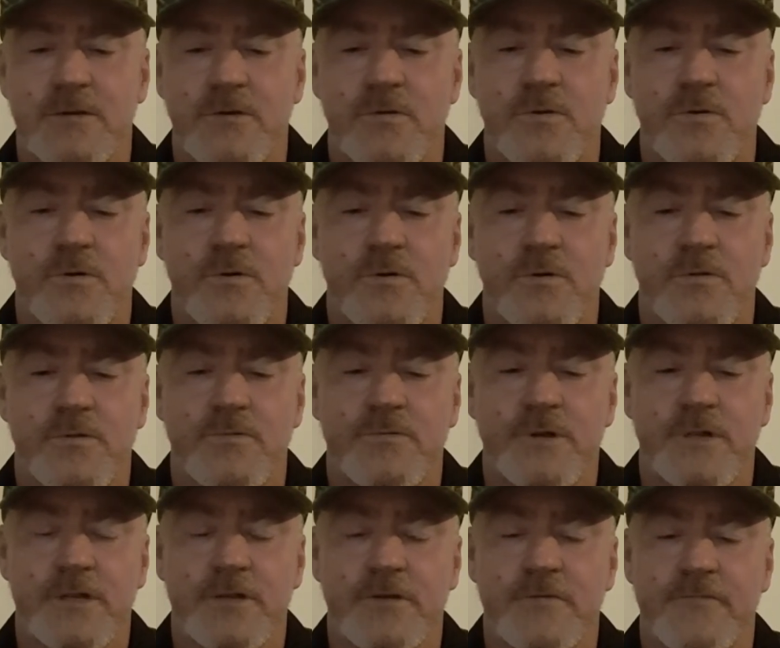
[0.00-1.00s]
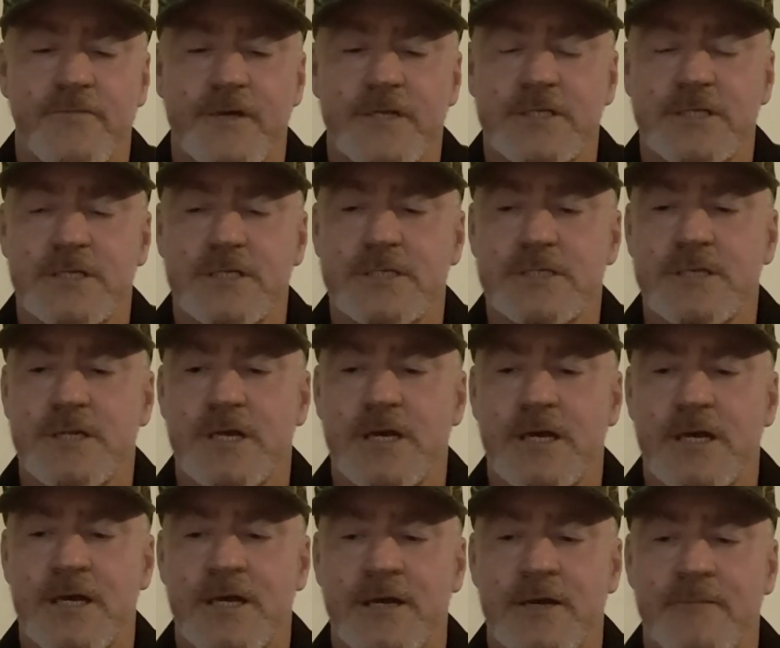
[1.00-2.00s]
all the really good features,
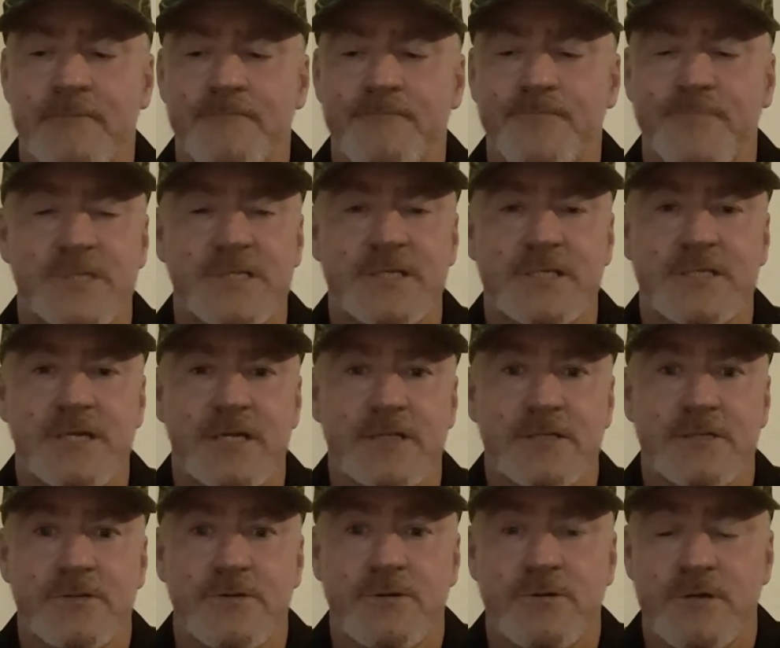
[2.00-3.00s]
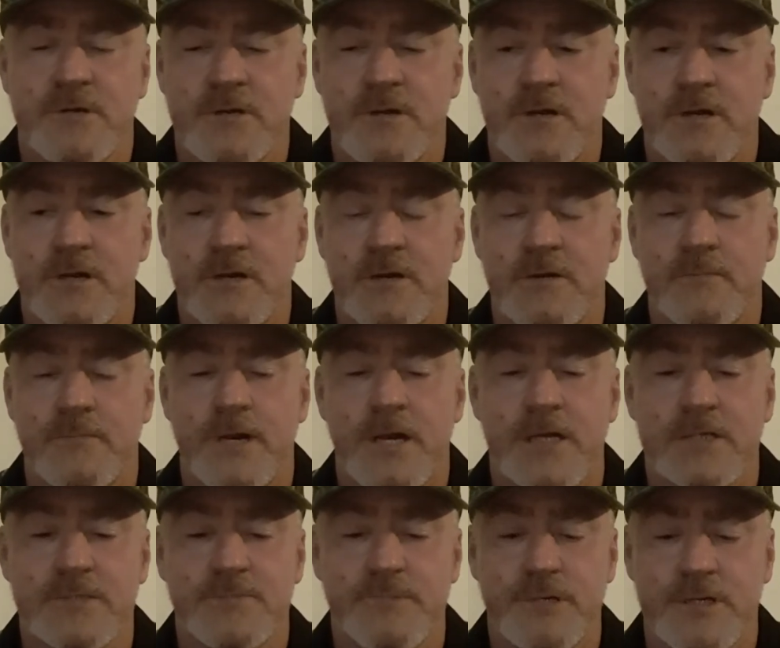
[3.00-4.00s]

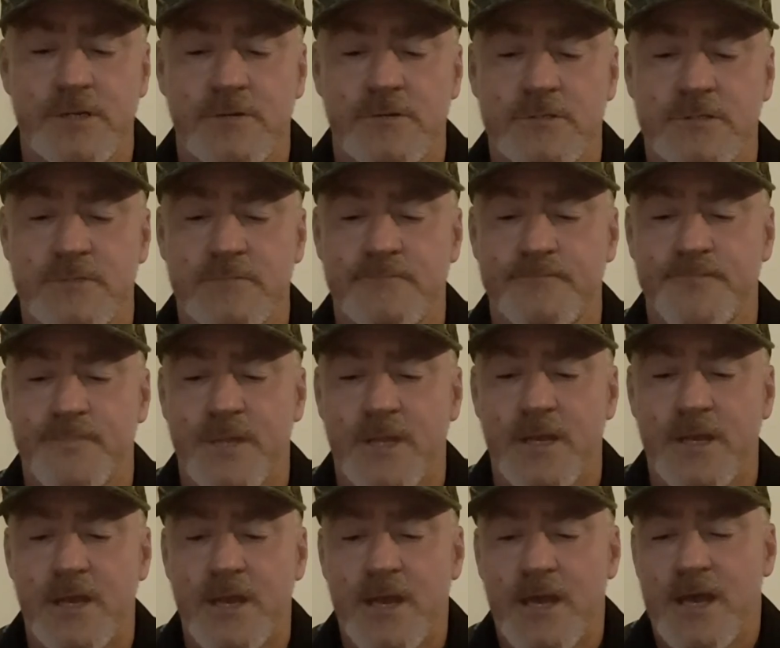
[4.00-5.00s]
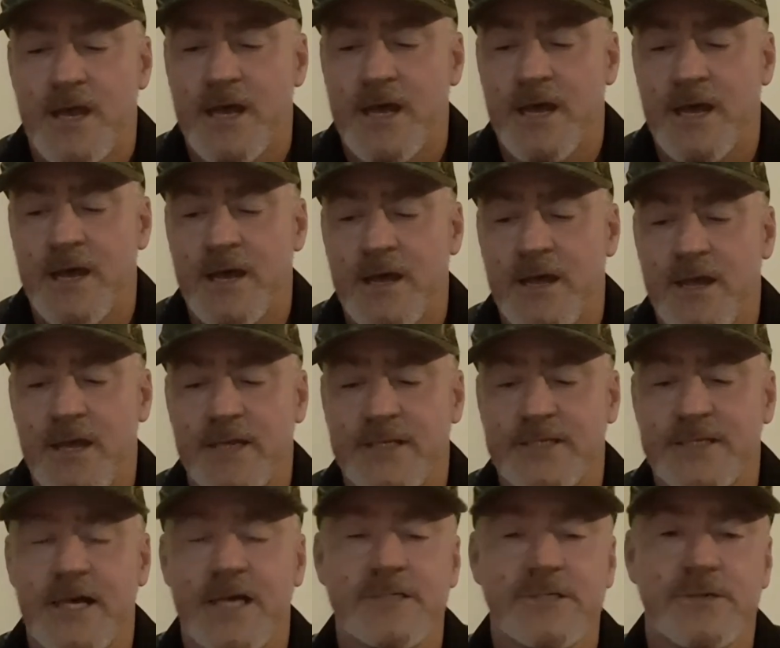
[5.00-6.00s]
$6,299, pretty awesome.
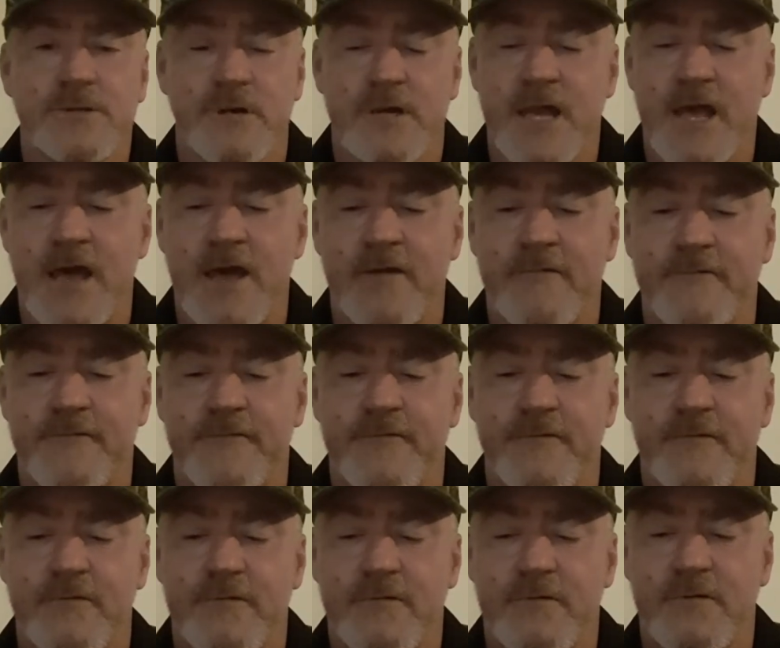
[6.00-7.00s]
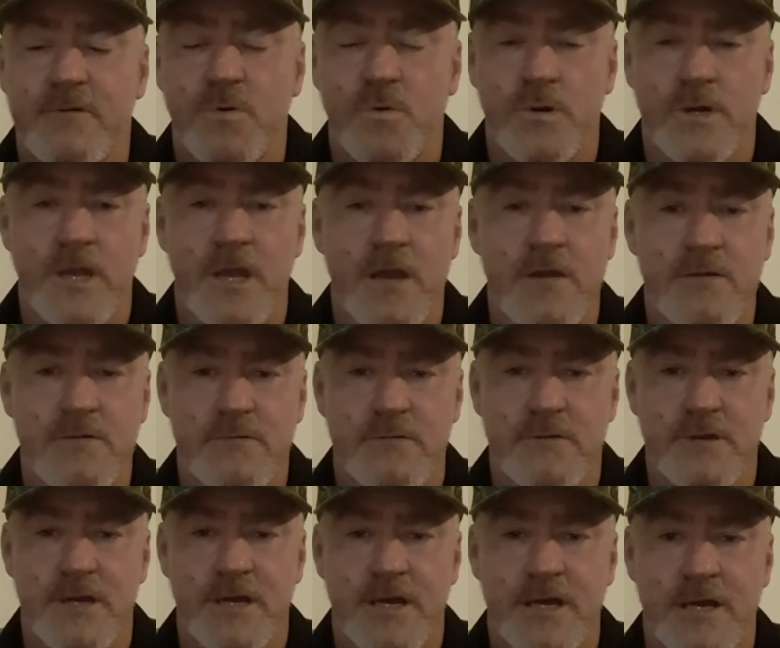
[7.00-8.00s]
It does not have audio.
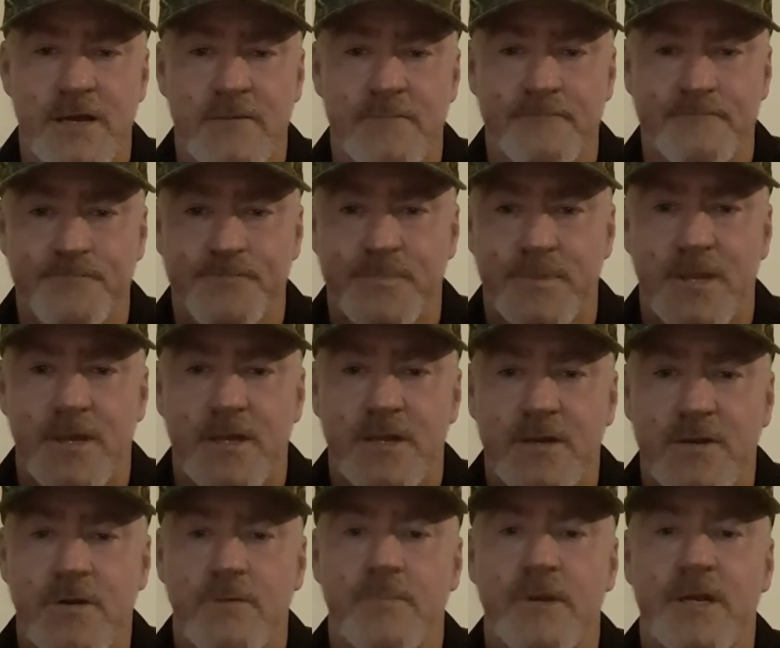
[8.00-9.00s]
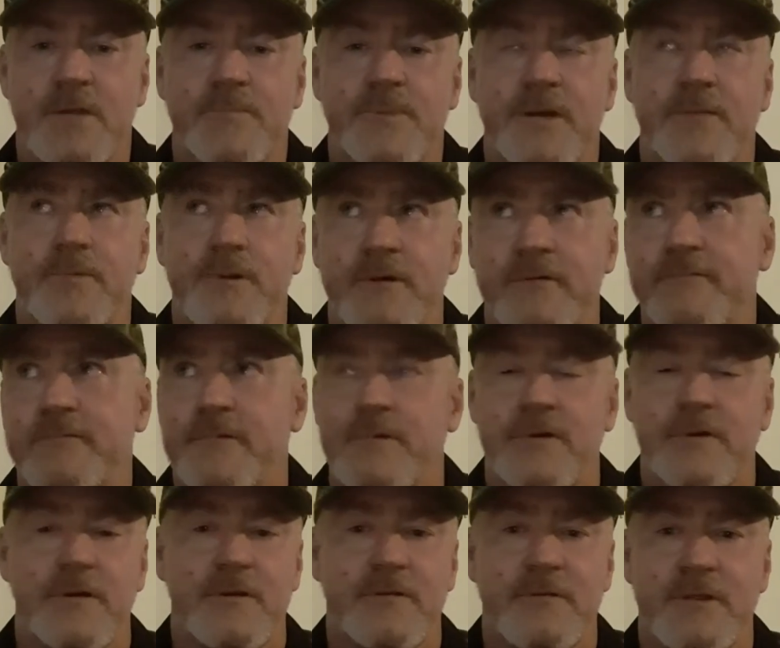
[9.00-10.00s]
Not many people have,
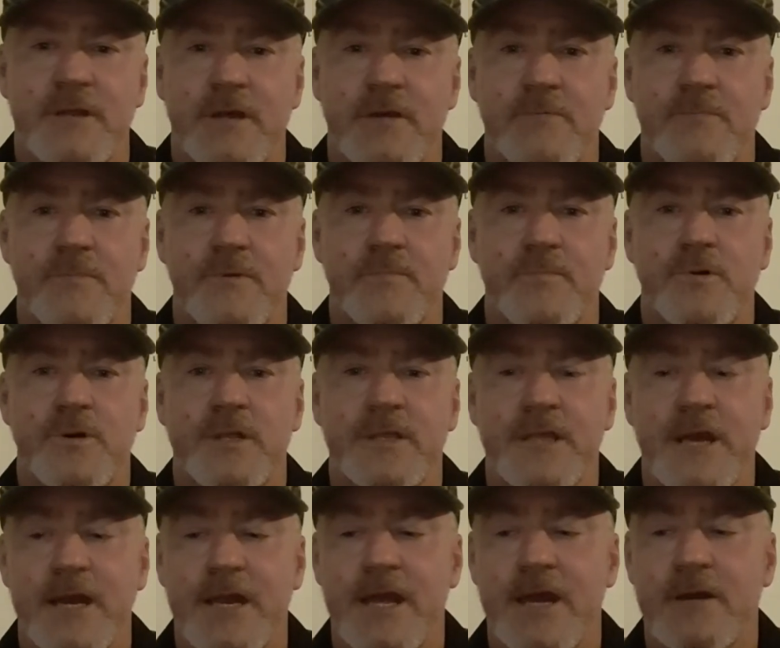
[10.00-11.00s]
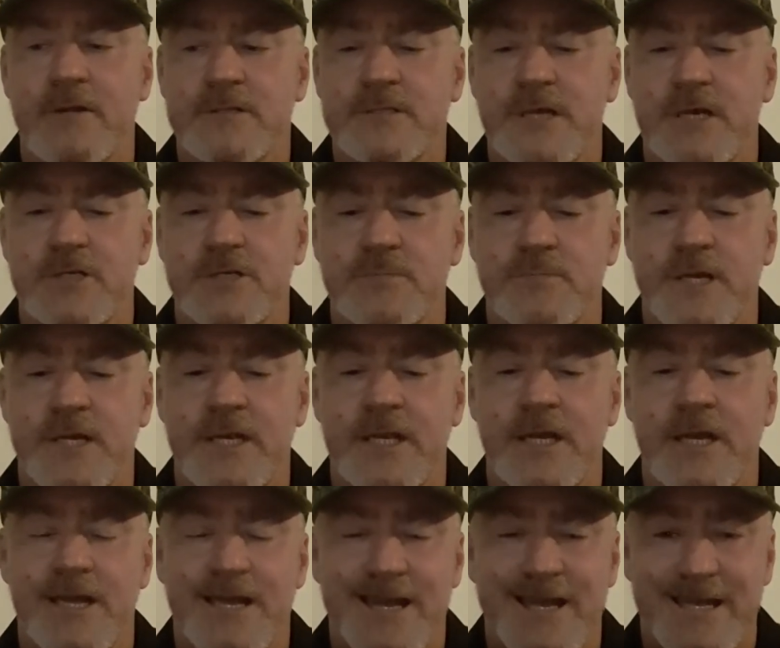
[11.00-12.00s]
putting that out on social
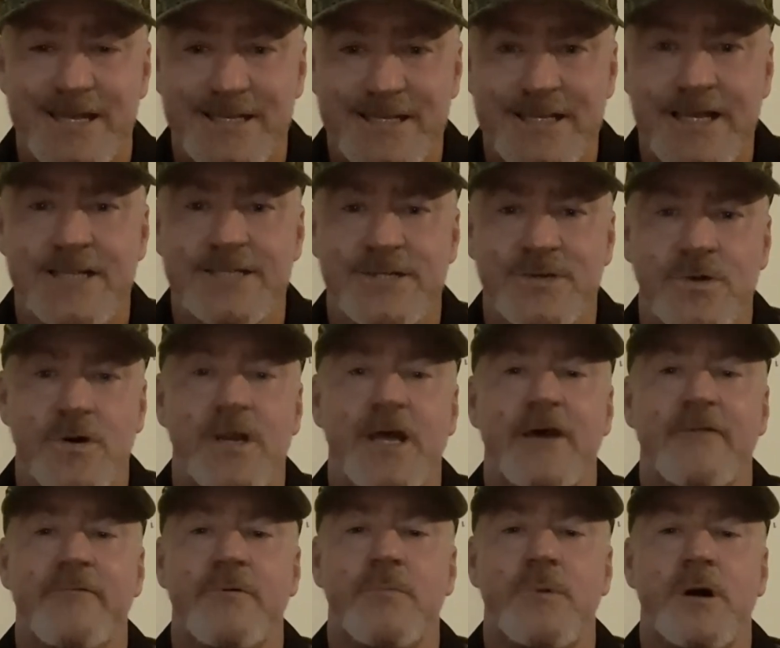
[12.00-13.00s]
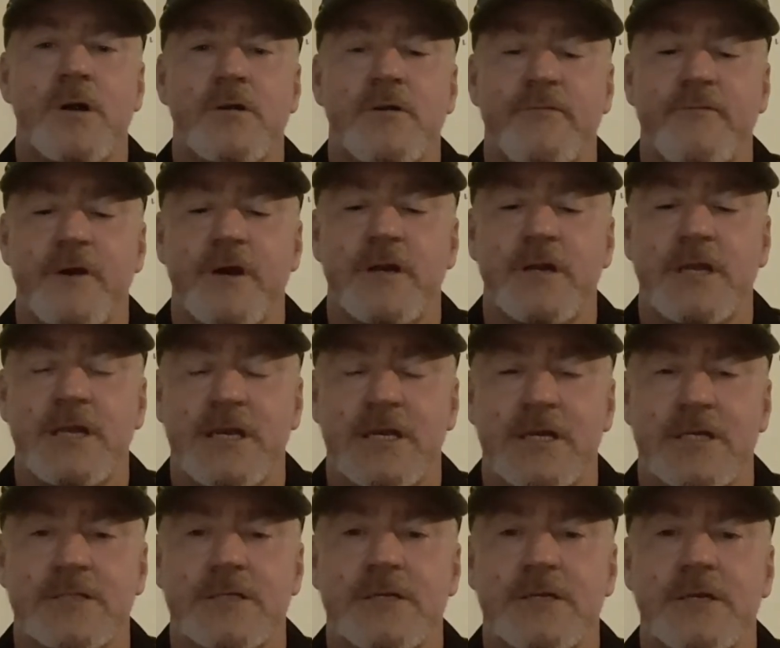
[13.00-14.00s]
media. It does not have a microphone in
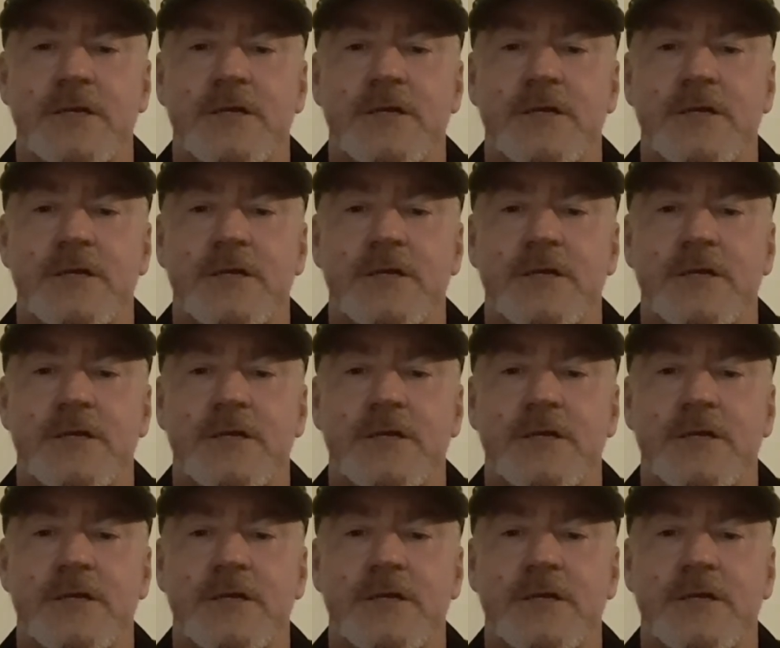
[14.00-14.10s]
it.